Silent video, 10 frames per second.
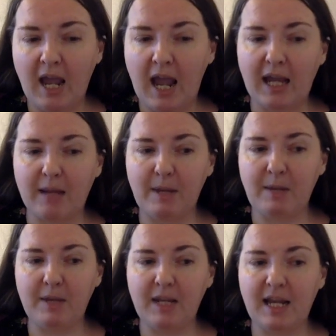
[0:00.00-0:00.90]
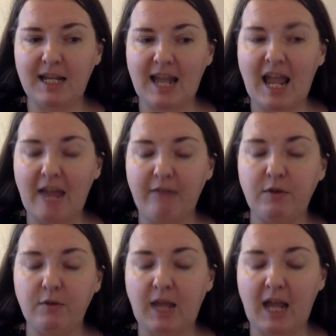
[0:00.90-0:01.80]
And it might be an idea, if
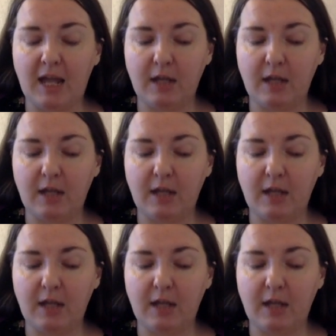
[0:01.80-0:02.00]
you can,